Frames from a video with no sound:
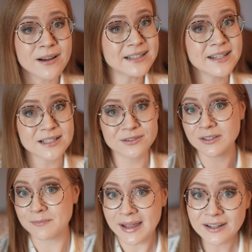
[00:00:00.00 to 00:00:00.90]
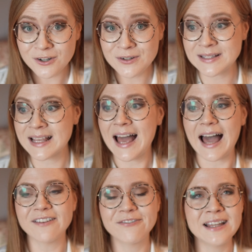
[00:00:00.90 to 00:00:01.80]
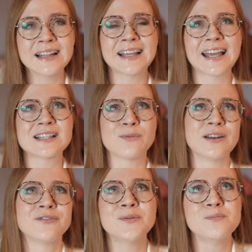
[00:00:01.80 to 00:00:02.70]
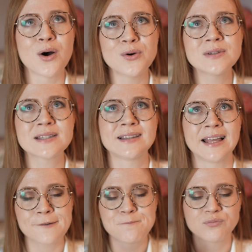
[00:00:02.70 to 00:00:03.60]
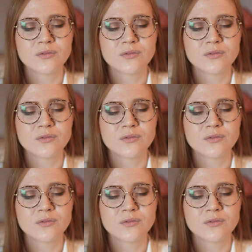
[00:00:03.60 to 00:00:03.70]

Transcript: right next to the meadows. I feel like it's one of the most like